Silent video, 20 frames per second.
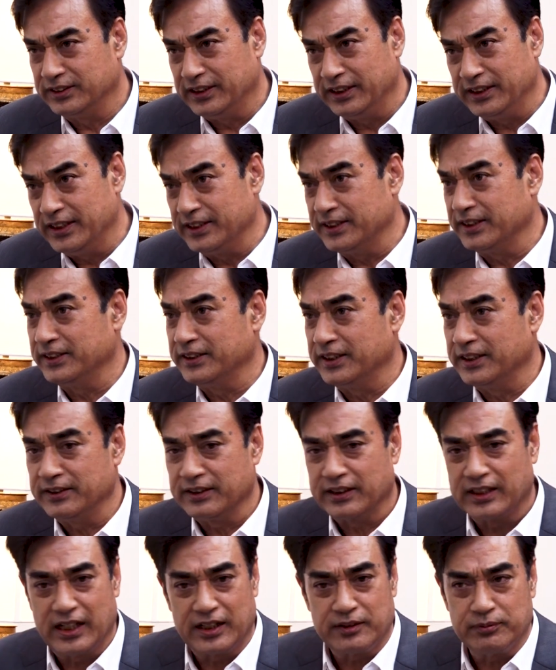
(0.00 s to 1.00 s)
teenager,
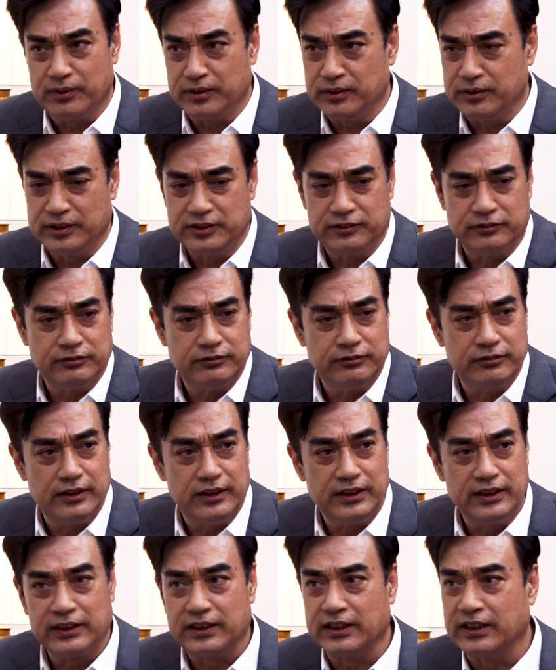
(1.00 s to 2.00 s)
Kathmandu is
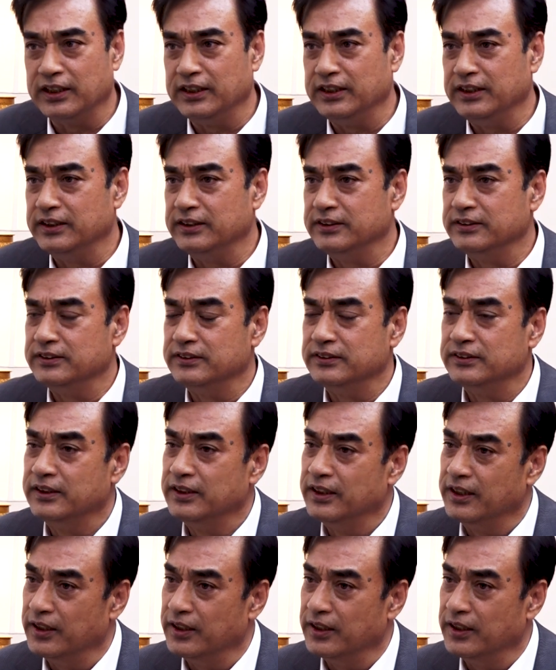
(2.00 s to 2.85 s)
very clean,